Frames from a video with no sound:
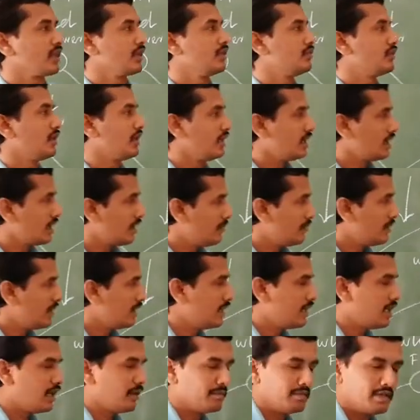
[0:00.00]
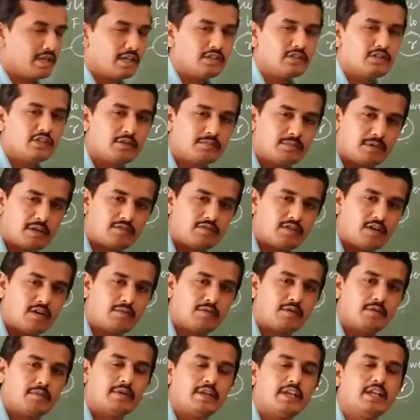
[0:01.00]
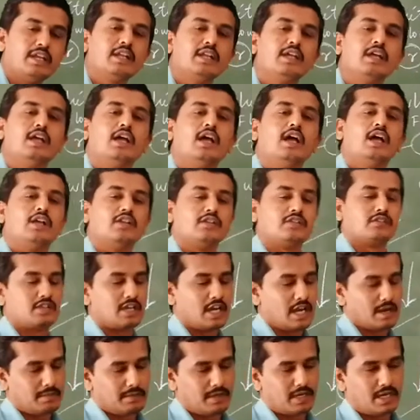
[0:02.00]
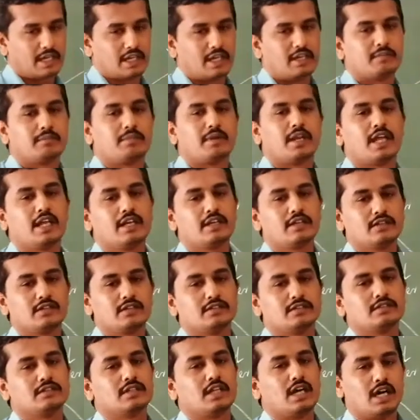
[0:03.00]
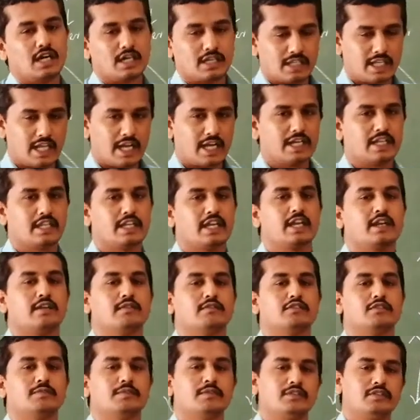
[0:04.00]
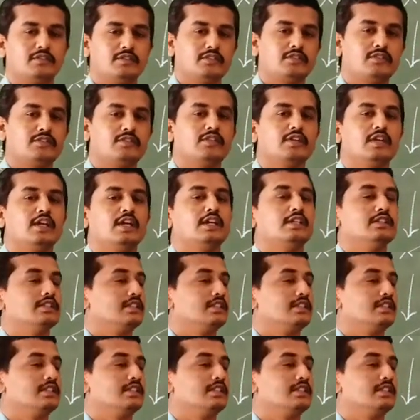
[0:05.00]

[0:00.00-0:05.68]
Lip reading: So, incomplete dominance is performed in a snapdragon plant or the antirrhinum species.